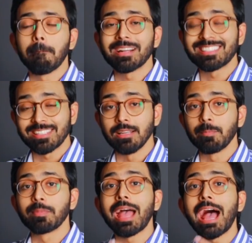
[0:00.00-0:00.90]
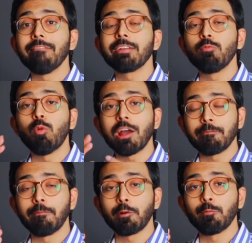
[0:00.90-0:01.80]
but still having one
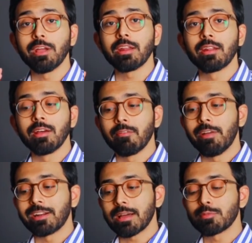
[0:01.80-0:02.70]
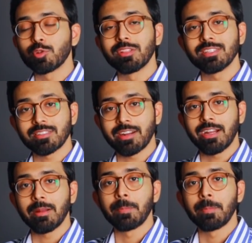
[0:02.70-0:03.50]
footwear when it comes to this trend